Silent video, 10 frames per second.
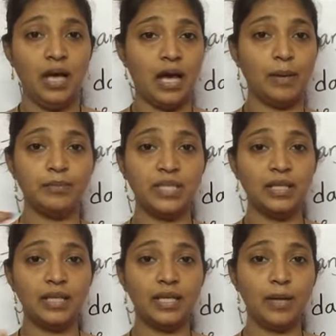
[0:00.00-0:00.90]
I'm
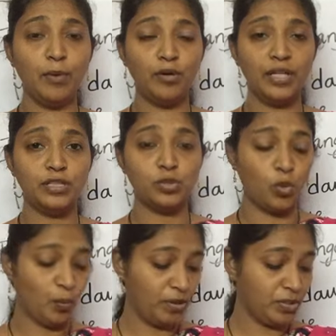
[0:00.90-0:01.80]
thinking about it
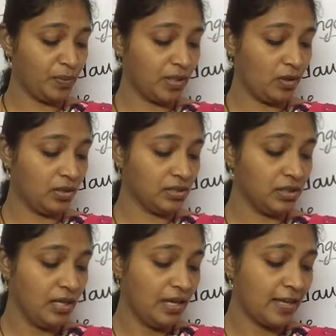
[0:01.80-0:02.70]
so much, because
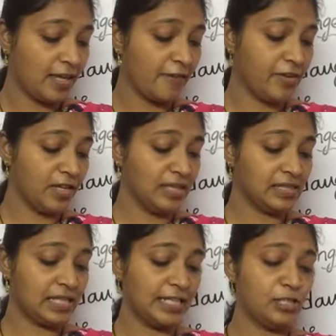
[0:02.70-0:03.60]
giving us
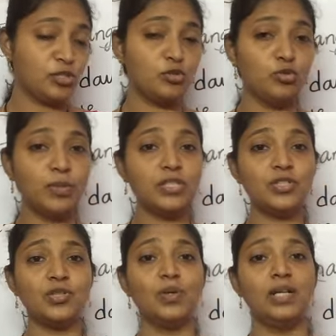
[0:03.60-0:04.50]
kids too much
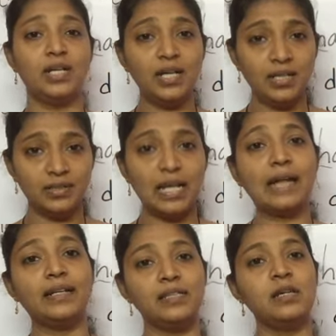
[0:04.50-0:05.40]
to learn,
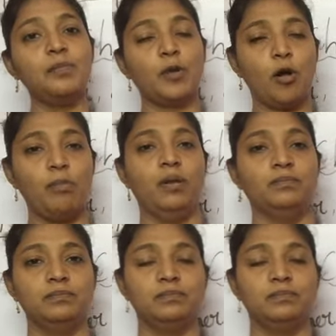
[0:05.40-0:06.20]
that is the problem.